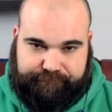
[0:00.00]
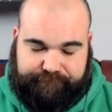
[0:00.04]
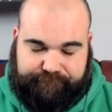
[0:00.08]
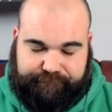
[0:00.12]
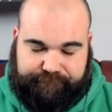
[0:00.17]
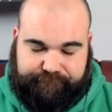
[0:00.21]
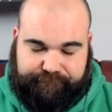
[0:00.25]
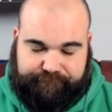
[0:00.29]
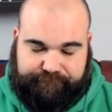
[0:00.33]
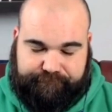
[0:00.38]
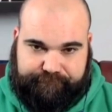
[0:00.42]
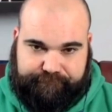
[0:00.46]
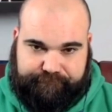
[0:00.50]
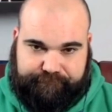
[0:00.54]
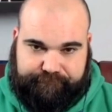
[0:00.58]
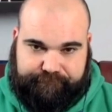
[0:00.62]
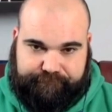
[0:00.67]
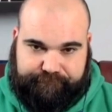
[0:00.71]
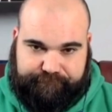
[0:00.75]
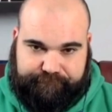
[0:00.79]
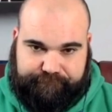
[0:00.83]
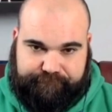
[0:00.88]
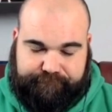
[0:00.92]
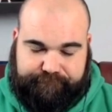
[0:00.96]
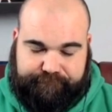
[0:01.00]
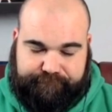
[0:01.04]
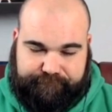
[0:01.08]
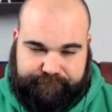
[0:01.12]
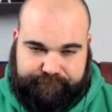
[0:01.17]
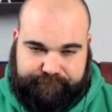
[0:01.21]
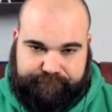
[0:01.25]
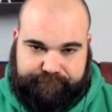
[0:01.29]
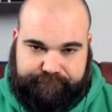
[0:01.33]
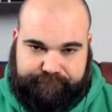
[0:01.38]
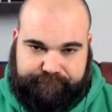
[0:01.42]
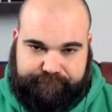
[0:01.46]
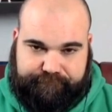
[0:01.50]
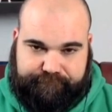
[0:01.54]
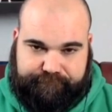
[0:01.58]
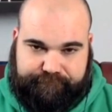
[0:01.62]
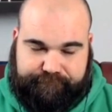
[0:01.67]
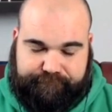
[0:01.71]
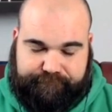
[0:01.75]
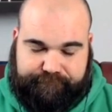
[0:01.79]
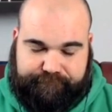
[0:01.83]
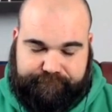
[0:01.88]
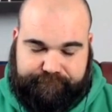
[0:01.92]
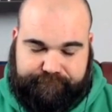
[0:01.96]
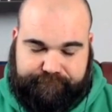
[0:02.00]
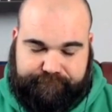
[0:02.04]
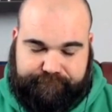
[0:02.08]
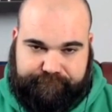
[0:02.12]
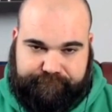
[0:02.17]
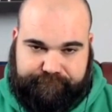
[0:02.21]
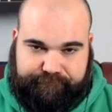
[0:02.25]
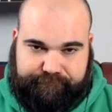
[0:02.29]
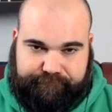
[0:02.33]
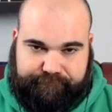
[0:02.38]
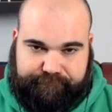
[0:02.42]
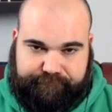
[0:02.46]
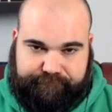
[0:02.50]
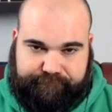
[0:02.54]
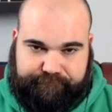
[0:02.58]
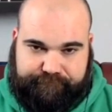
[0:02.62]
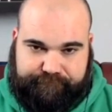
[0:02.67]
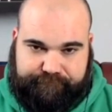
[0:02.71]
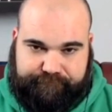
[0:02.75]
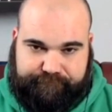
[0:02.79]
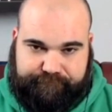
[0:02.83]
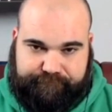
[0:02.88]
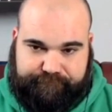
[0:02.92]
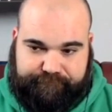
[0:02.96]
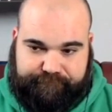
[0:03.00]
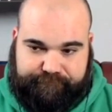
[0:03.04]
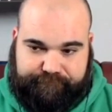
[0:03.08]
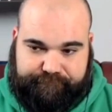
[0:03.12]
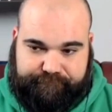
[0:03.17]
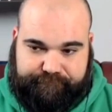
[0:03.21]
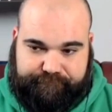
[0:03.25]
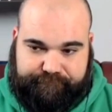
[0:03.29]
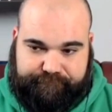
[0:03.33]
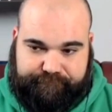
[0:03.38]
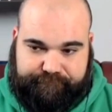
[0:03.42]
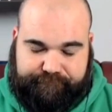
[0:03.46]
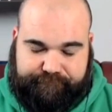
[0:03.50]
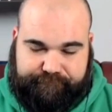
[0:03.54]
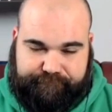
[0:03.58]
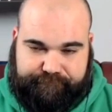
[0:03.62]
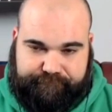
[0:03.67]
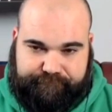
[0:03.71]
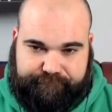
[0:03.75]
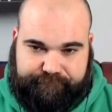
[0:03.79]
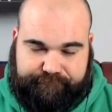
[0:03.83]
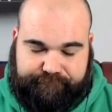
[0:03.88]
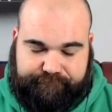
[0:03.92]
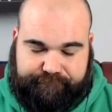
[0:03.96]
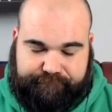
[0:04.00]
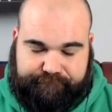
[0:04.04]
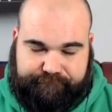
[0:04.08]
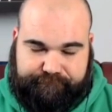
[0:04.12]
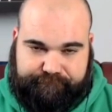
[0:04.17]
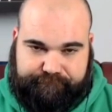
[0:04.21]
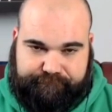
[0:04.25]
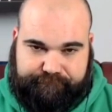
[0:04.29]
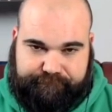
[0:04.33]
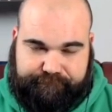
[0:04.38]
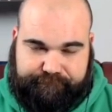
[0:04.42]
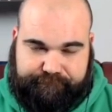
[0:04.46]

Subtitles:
(silent)